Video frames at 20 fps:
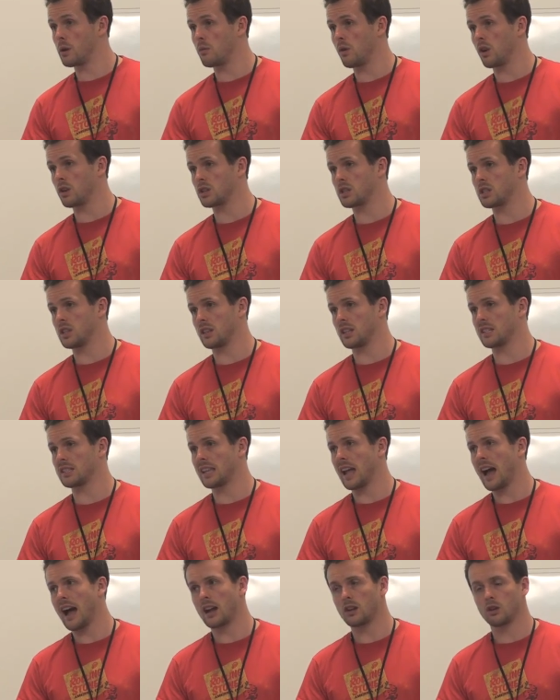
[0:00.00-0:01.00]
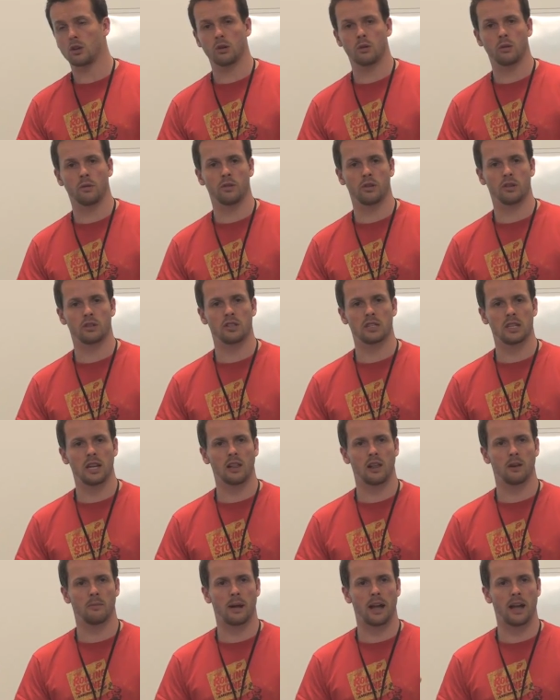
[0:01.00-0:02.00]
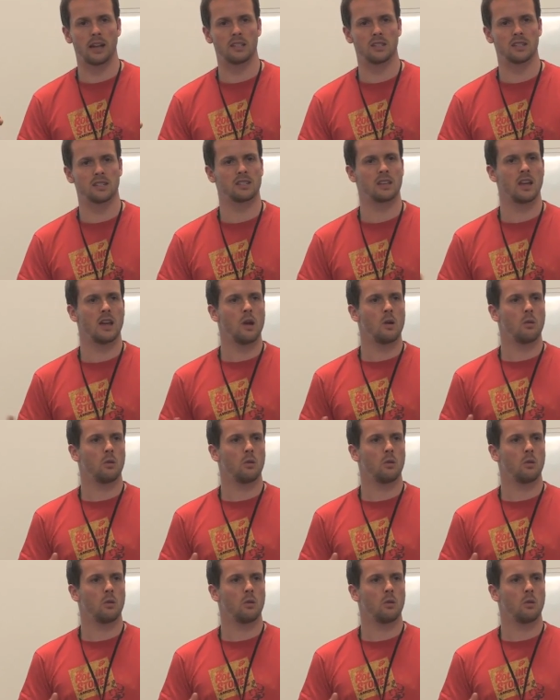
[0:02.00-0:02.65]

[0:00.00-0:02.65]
we watched at the start, Google versus Yellow Pages,